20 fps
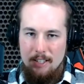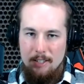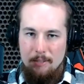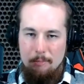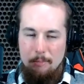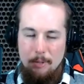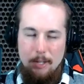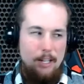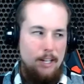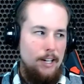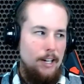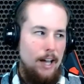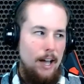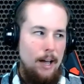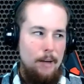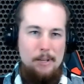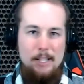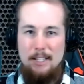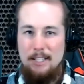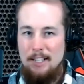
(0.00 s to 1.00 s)
but
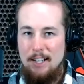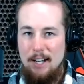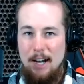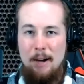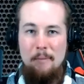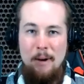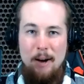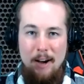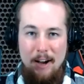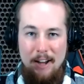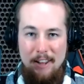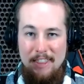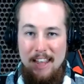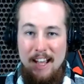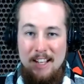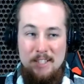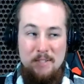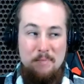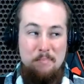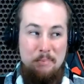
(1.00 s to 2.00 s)
I mean, come on,
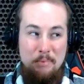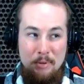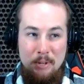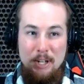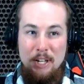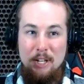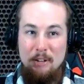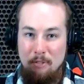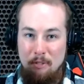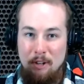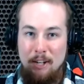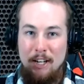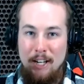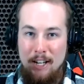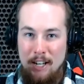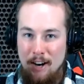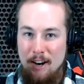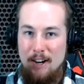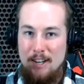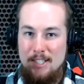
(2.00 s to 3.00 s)
that's pretty
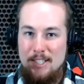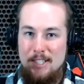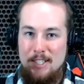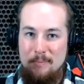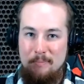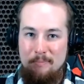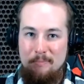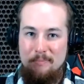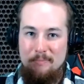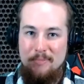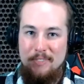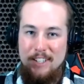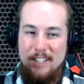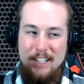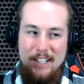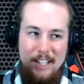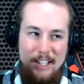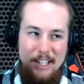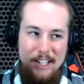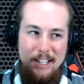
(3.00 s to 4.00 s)
freaking awesome. You
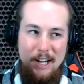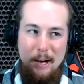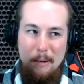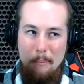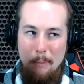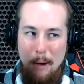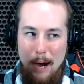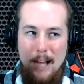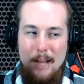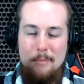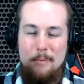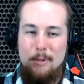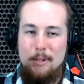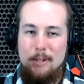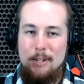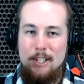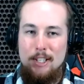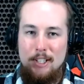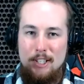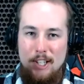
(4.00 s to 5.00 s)
get a
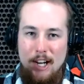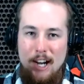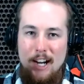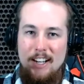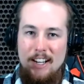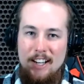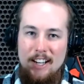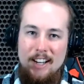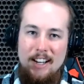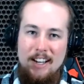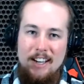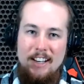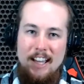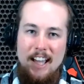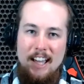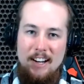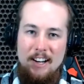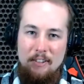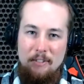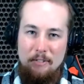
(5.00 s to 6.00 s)
Bible, a shotgun,
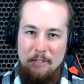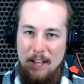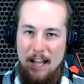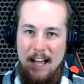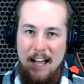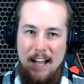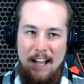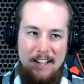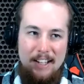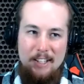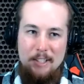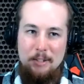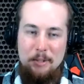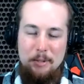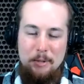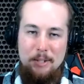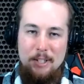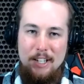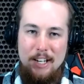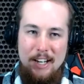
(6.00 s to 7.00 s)
and a flag
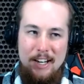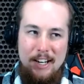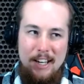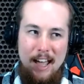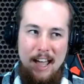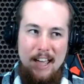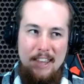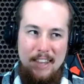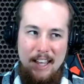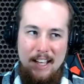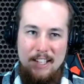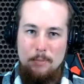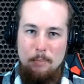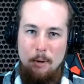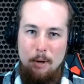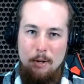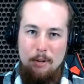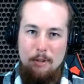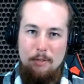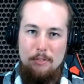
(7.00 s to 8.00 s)
included in it, and that's
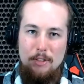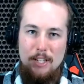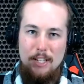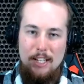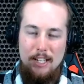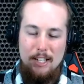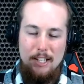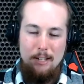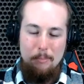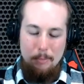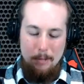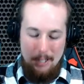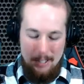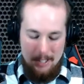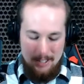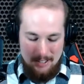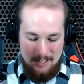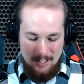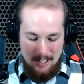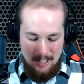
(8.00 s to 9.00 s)
part of the
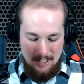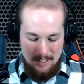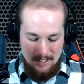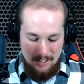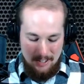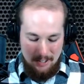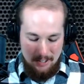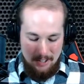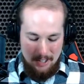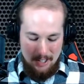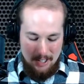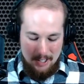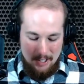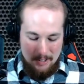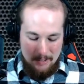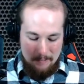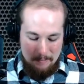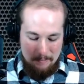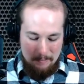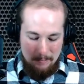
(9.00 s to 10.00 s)
Independence Day sale.
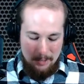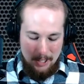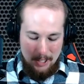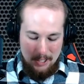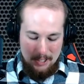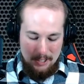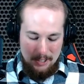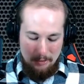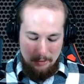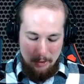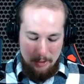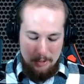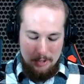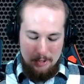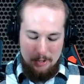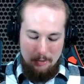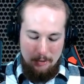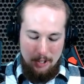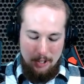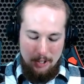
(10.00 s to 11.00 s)
Because,
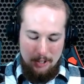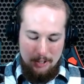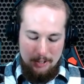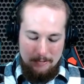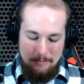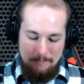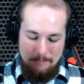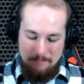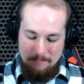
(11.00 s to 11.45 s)
first of all,